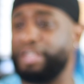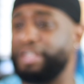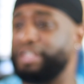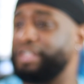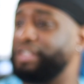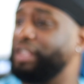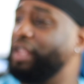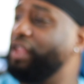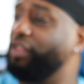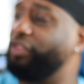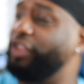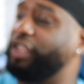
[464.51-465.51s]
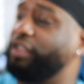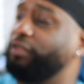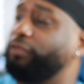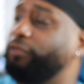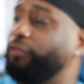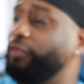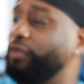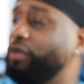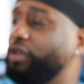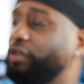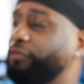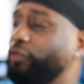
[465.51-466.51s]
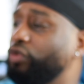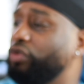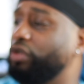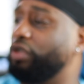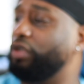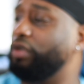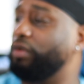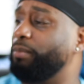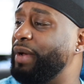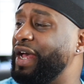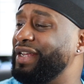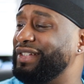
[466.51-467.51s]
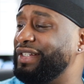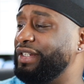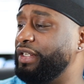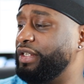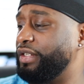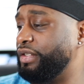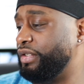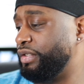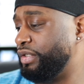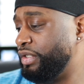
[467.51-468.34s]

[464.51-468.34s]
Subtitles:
it is thick and full biotin and